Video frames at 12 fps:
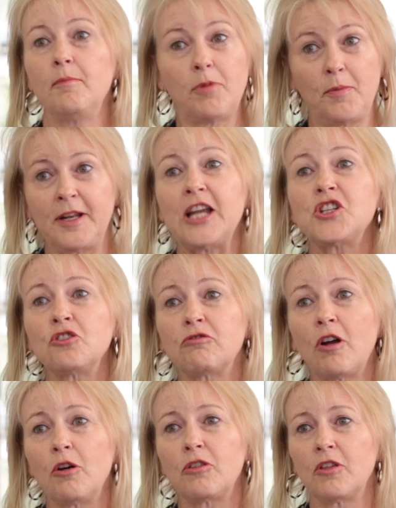population
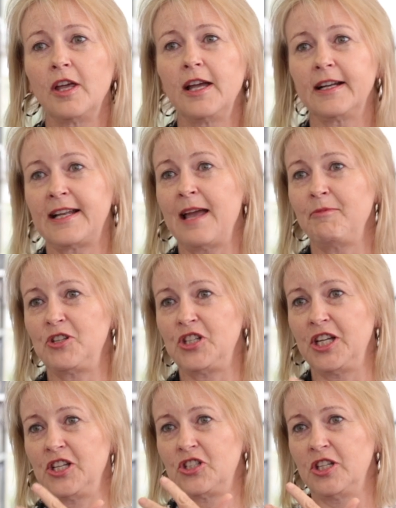growth, climate
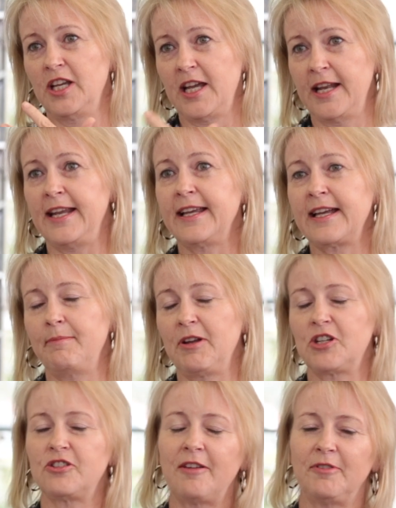change, and
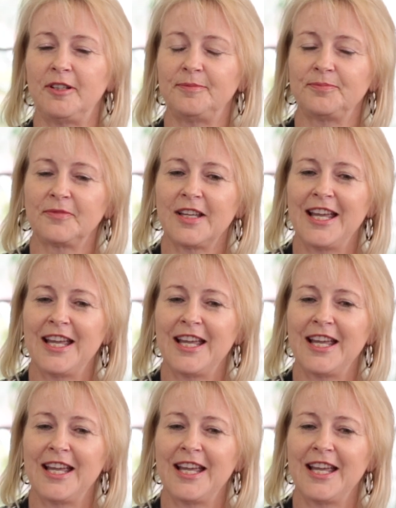incoming travel.